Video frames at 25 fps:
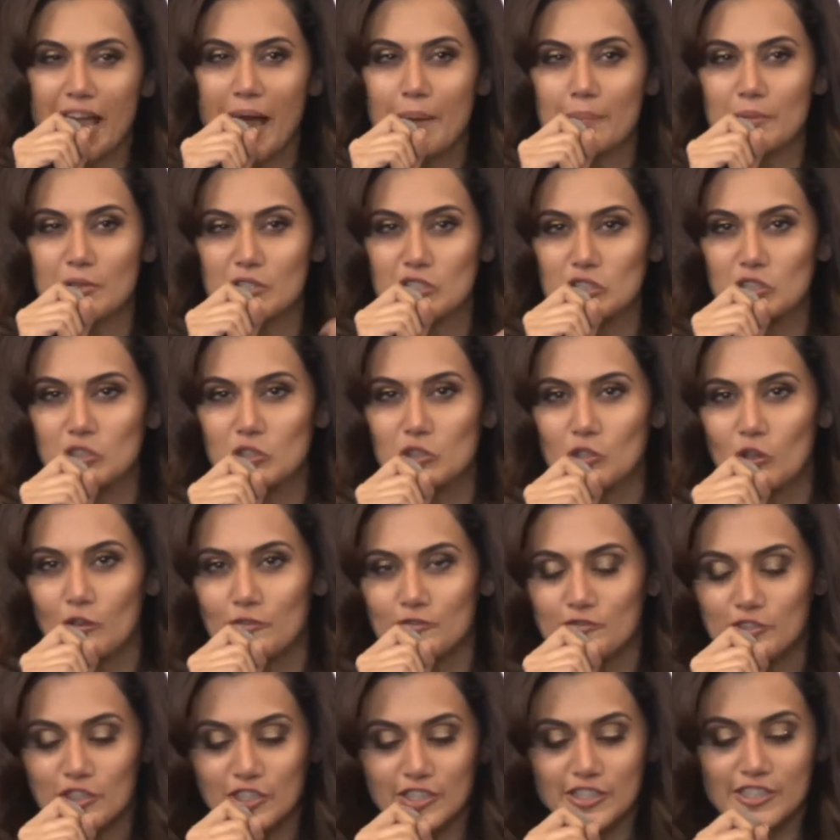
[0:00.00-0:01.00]
capital
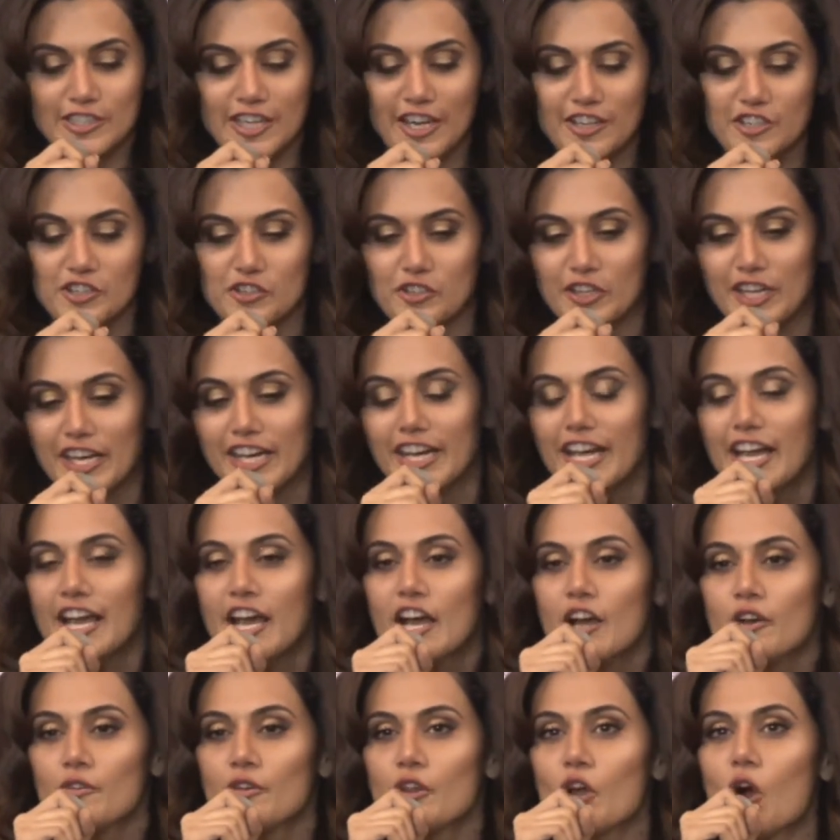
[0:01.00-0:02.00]
of the country,
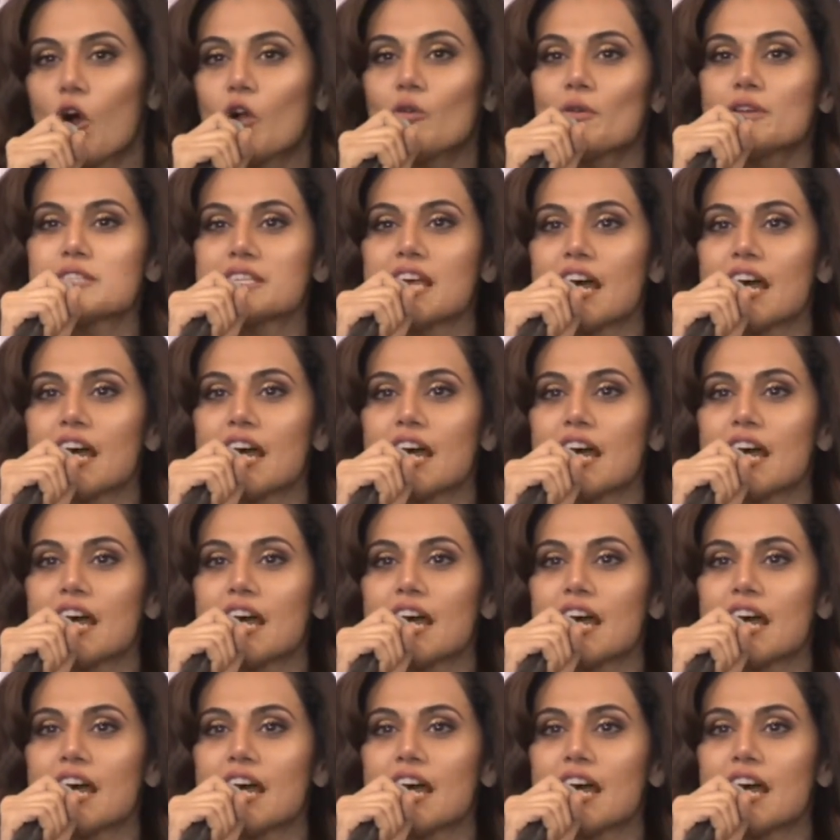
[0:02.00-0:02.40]
we always